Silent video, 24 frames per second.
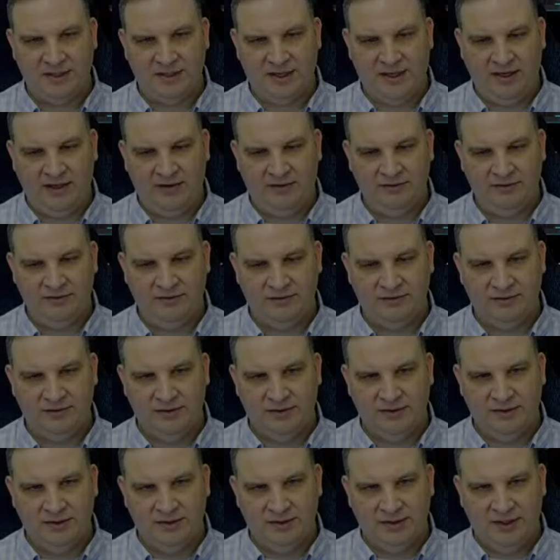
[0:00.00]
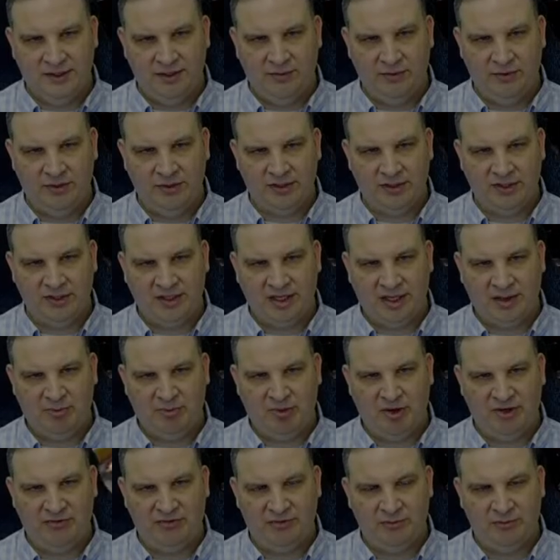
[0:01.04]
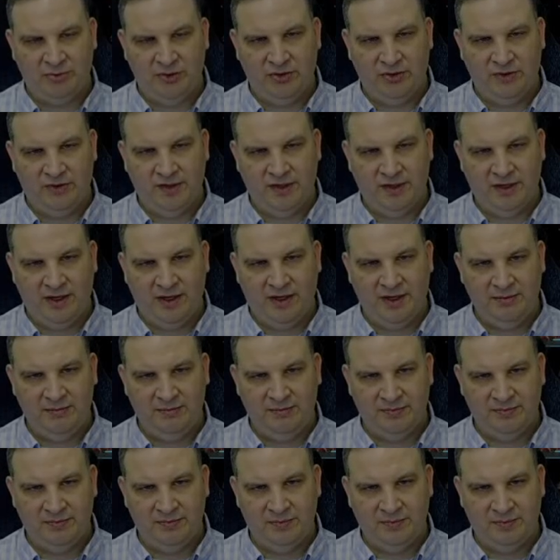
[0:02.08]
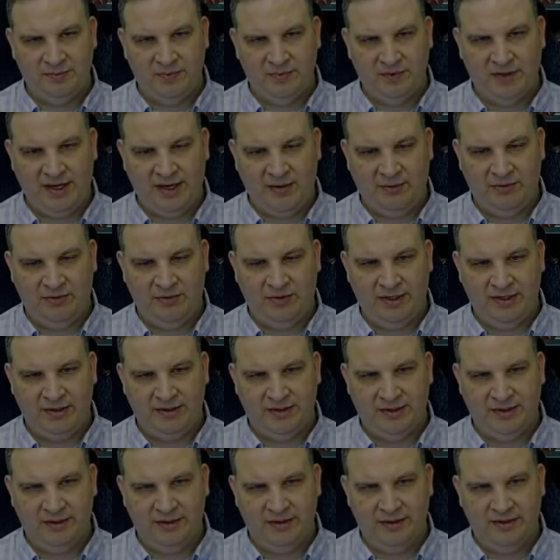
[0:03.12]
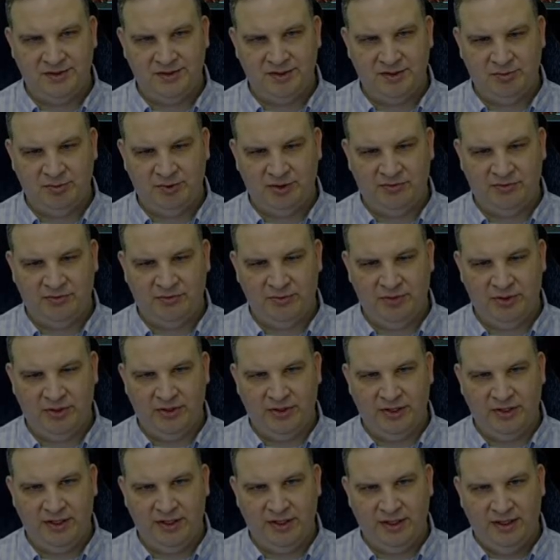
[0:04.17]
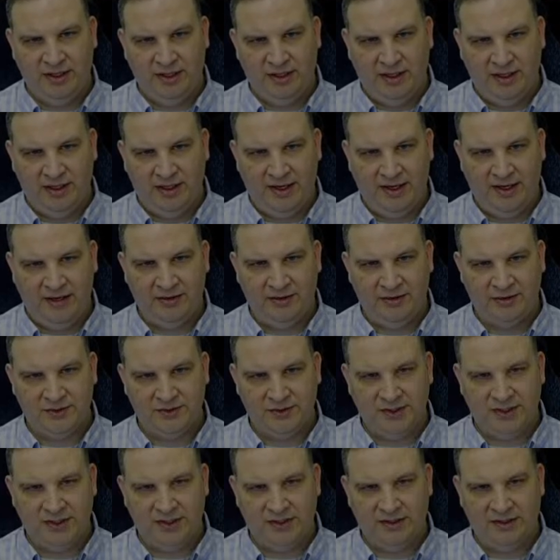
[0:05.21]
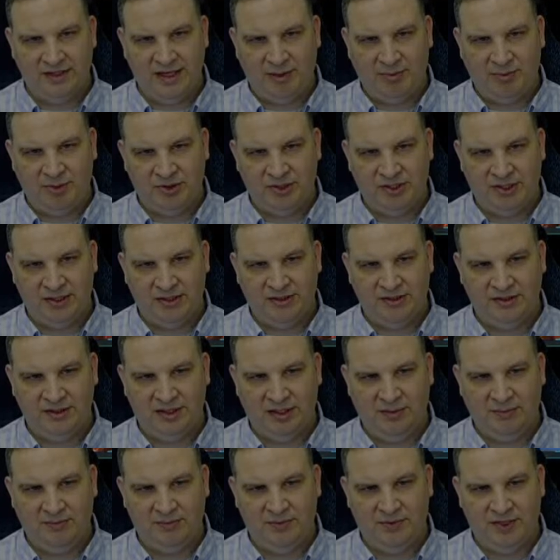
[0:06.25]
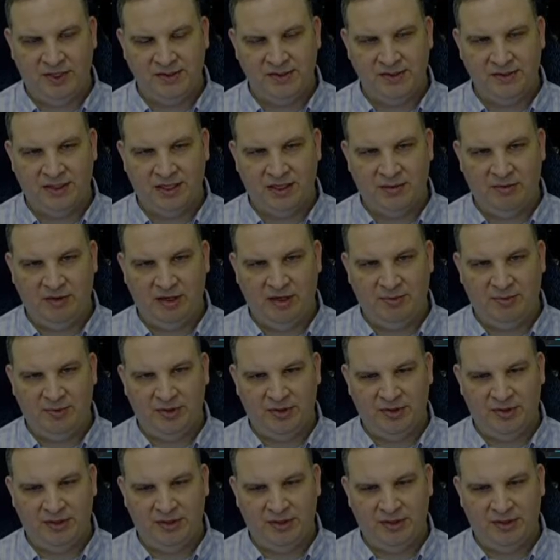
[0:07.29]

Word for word: down. And we're going to get that buff immunity on him. That one right there is the buff immunity. And now you'll see that protection up doesn't come up.